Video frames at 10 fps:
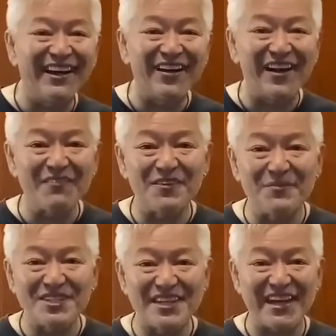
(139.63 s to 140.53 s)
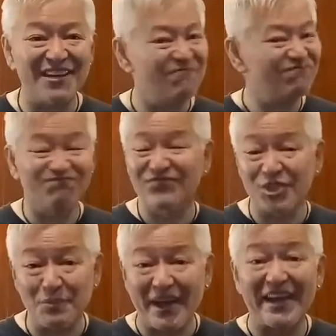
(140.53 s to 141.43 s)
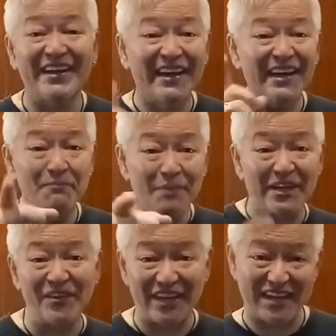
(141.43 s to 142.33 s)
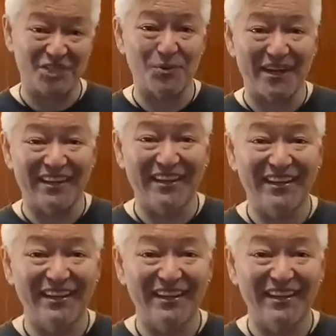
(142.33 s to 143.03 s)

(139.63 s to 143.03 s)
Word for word: All right, if you missed out, too bad. Be on the next one.